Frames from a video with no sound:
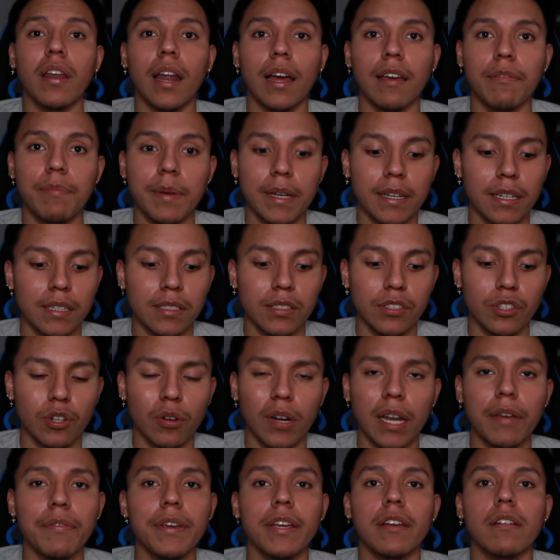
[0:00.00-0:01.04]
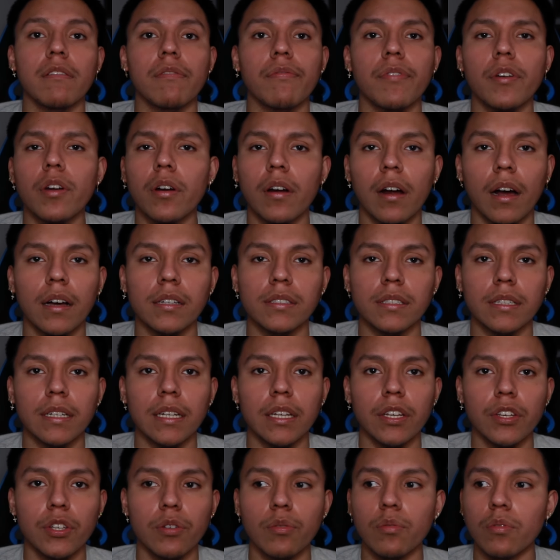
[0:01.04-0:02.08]
life because you're living in fear
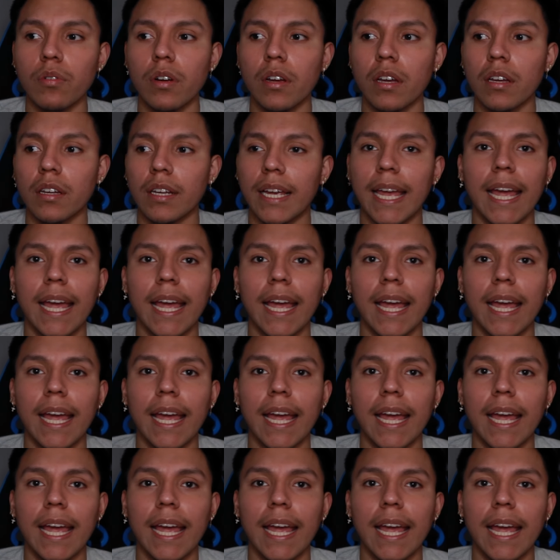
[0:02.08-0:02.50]
constantly you